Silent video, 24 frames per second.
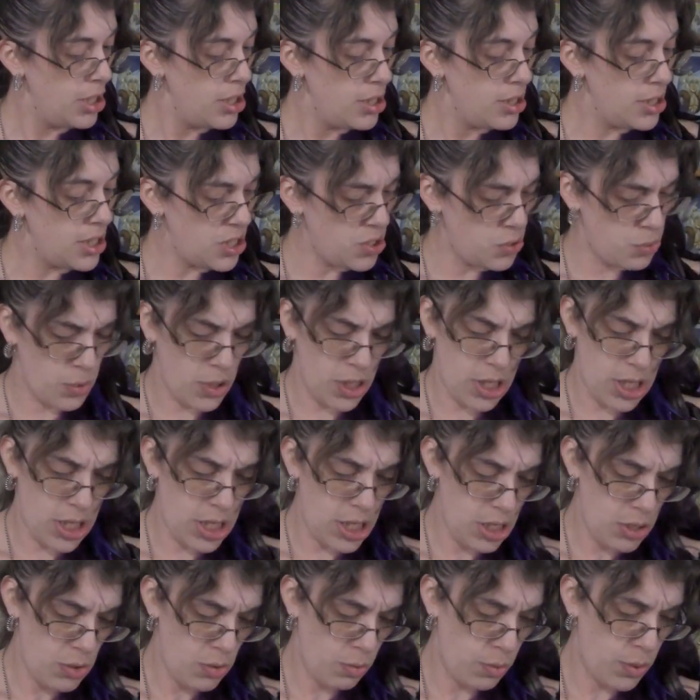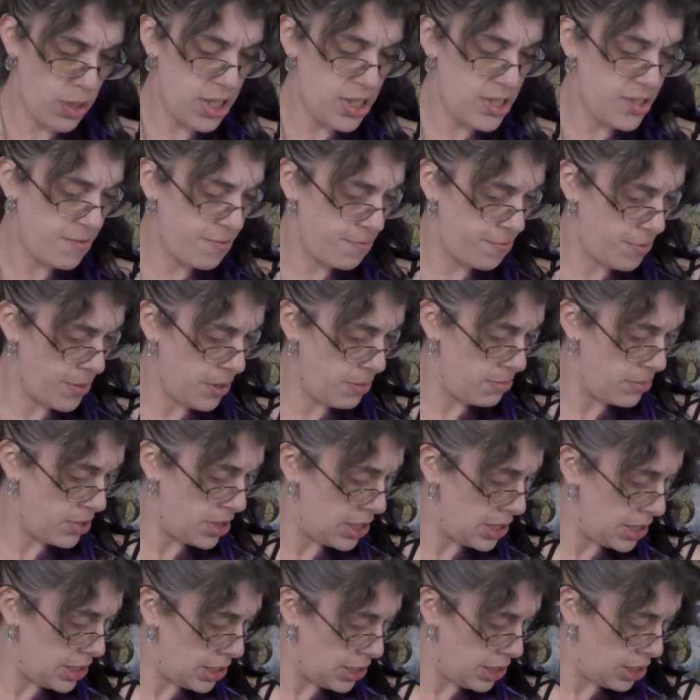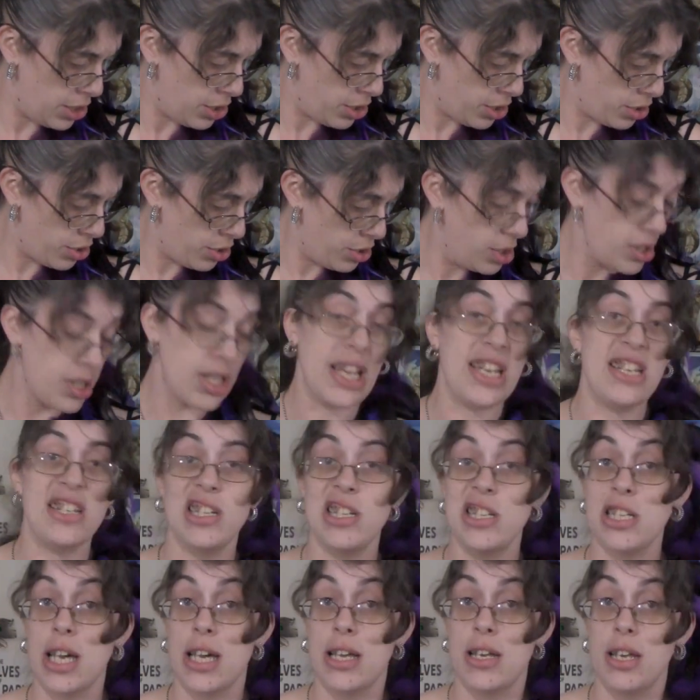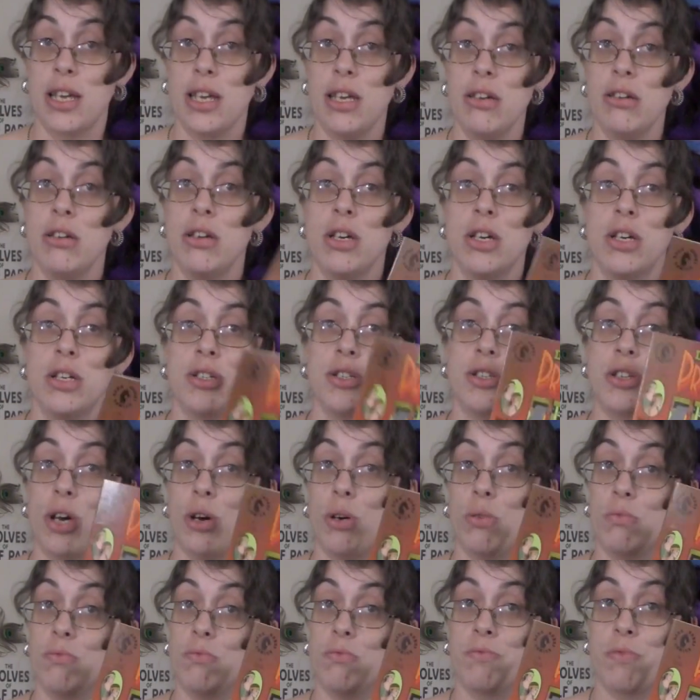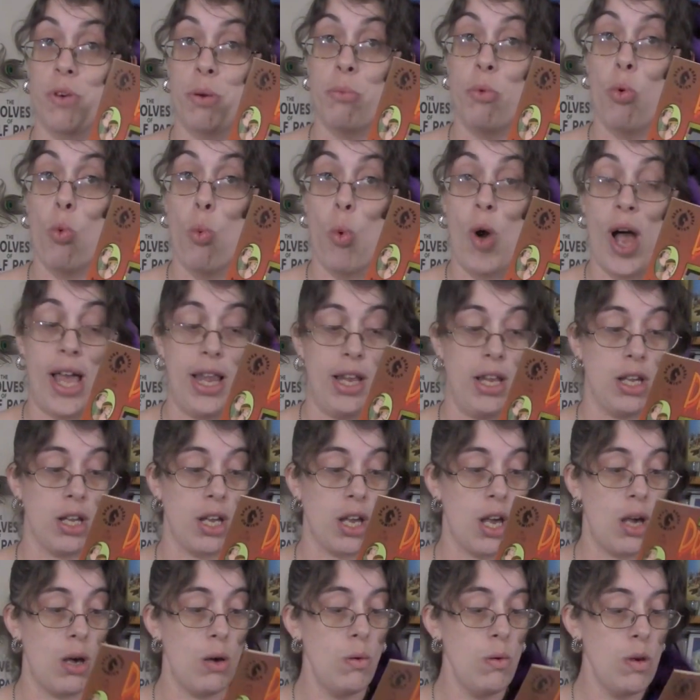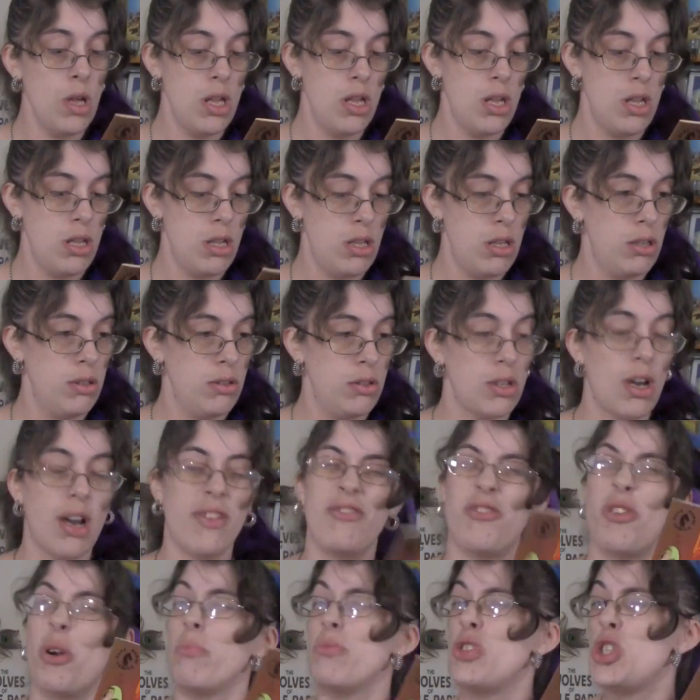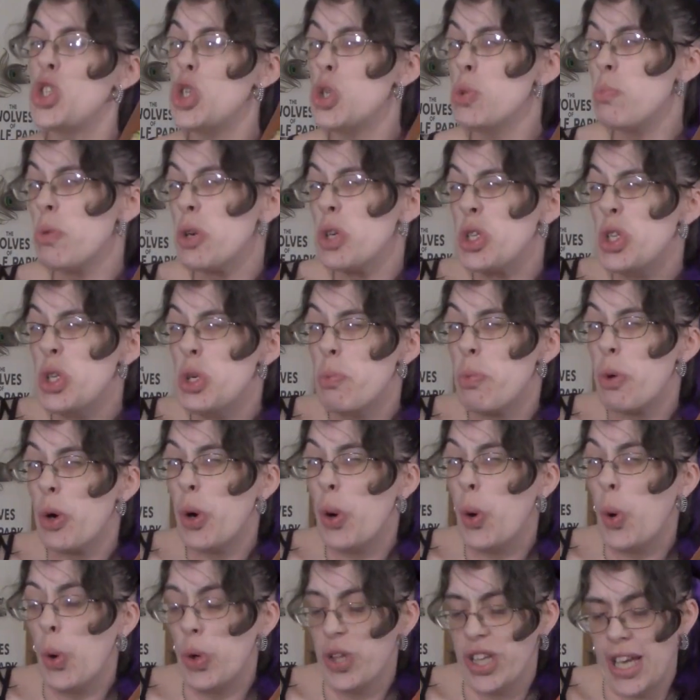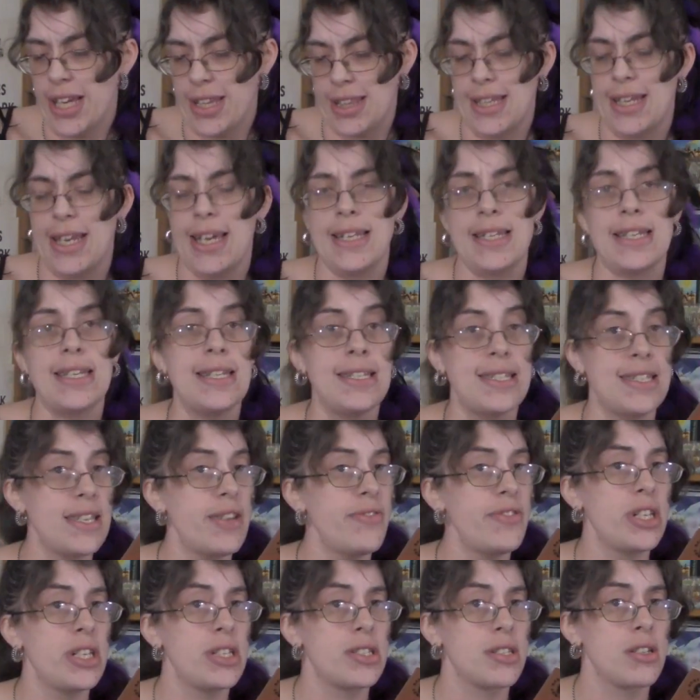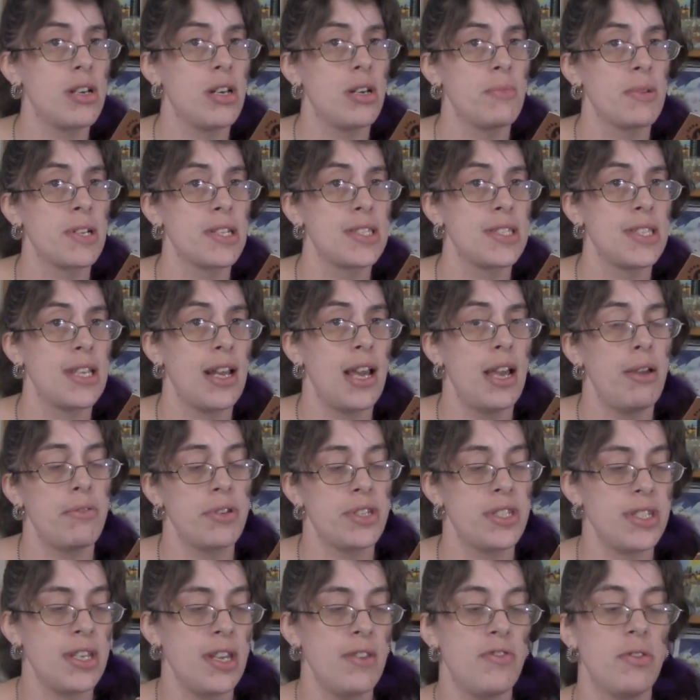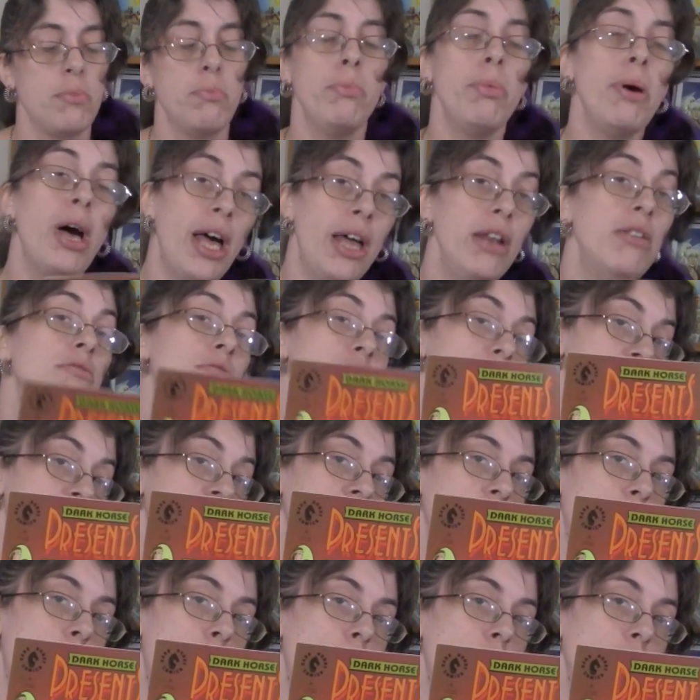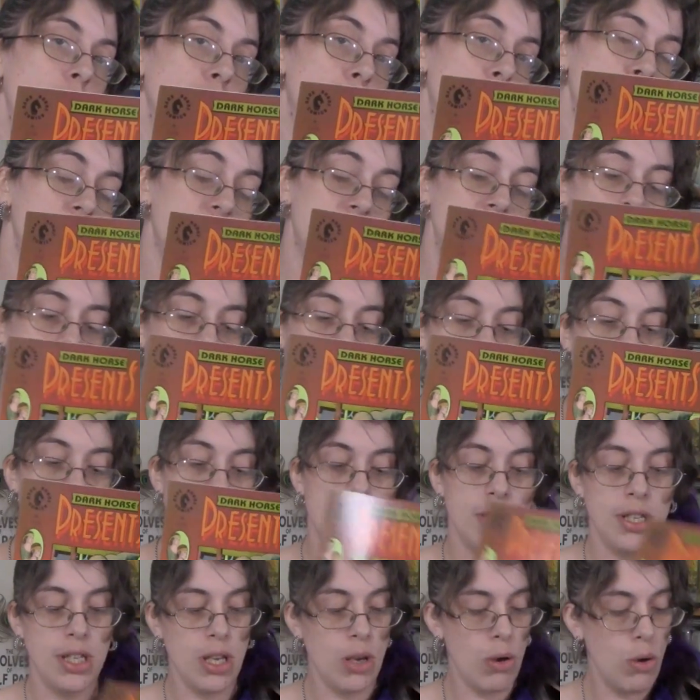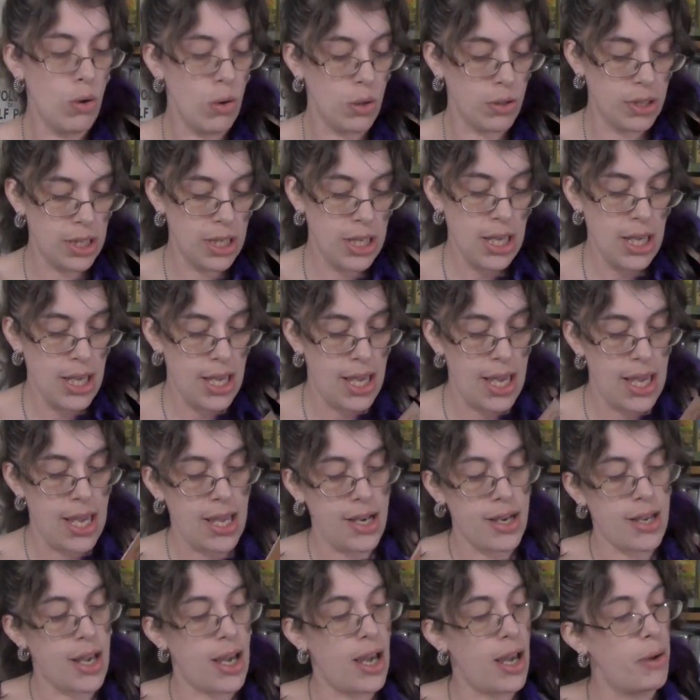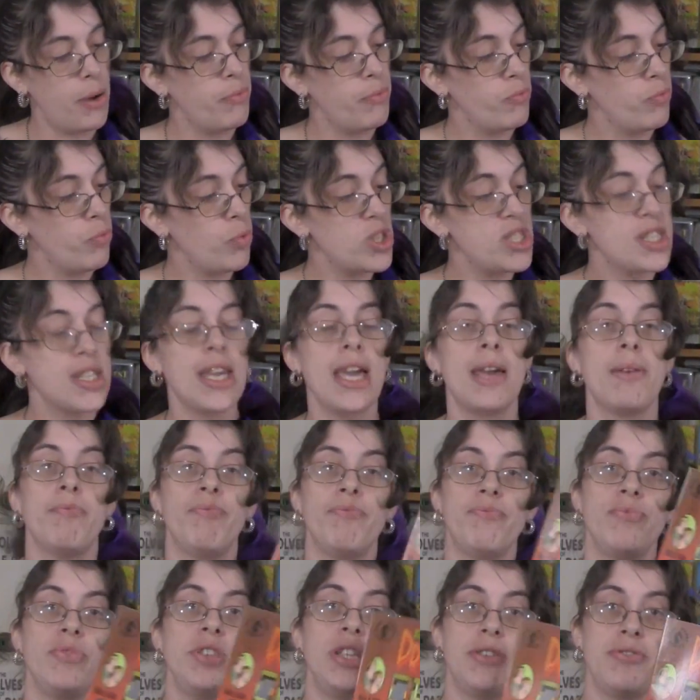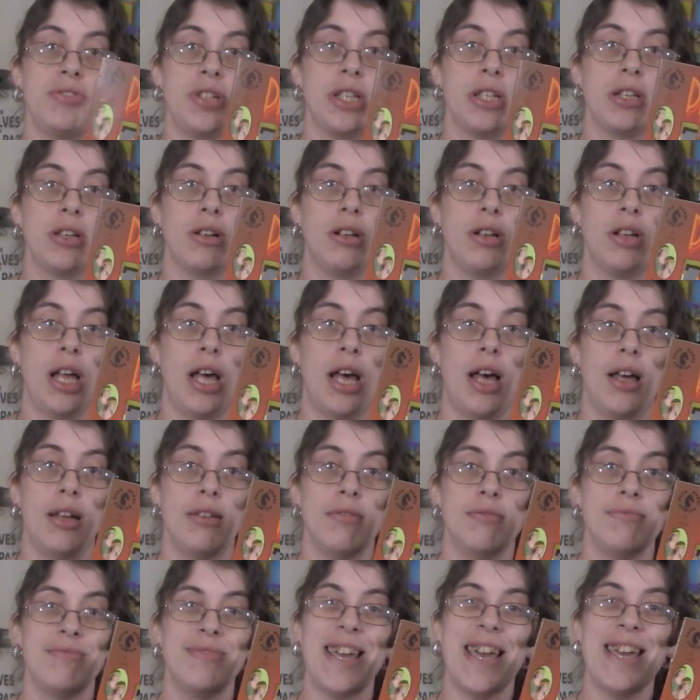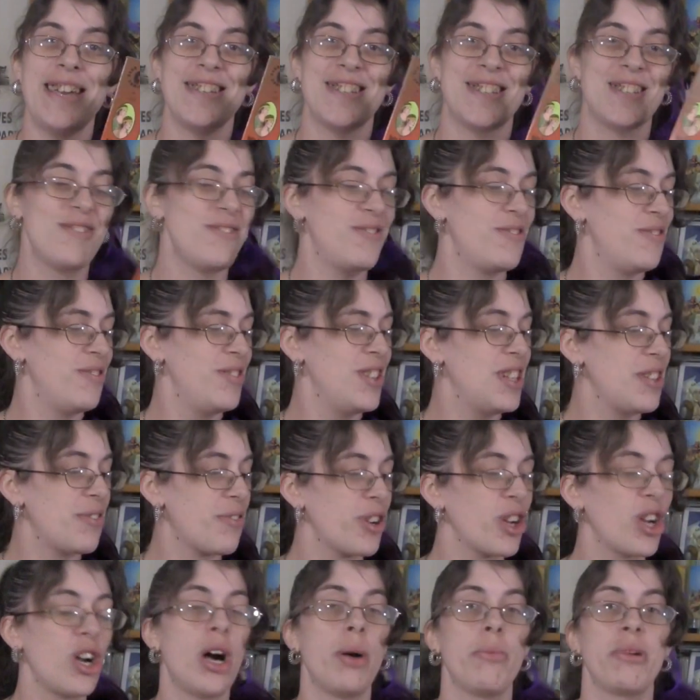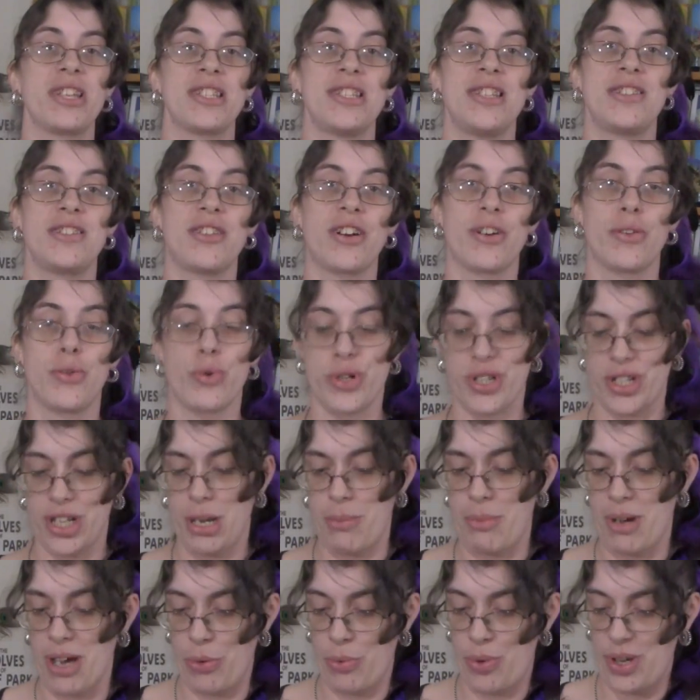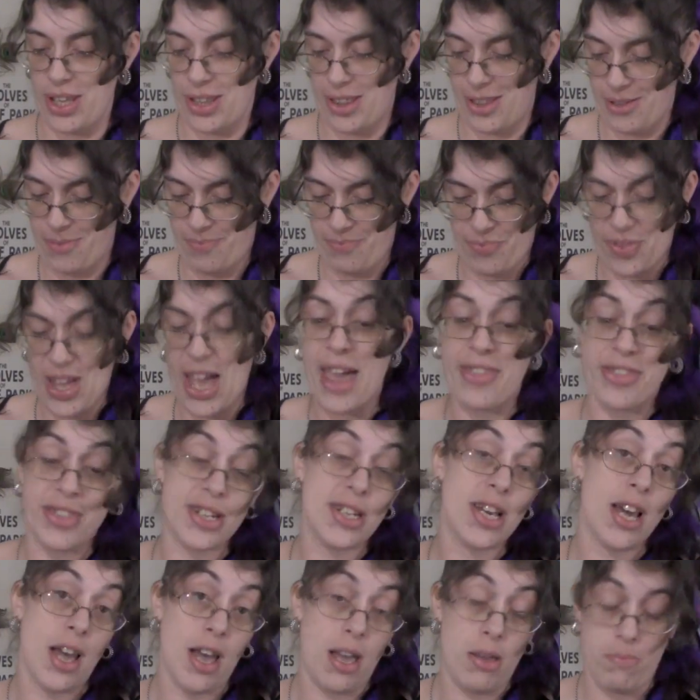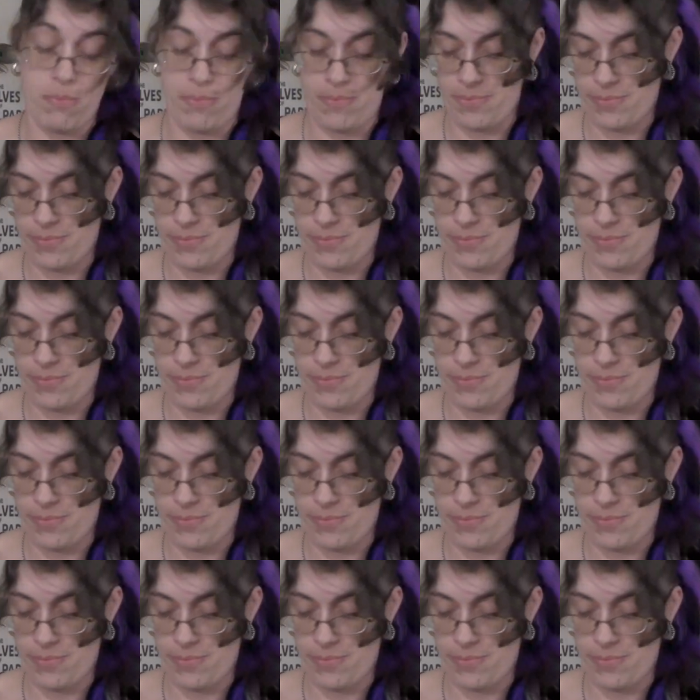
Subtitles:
This one was from the year 1990, so from a while ago. Not from super, super old like the 1970s comics that I received, but still old, still decently old. And once again, nifty little taste of different comics that Dark Horse came out with at the time.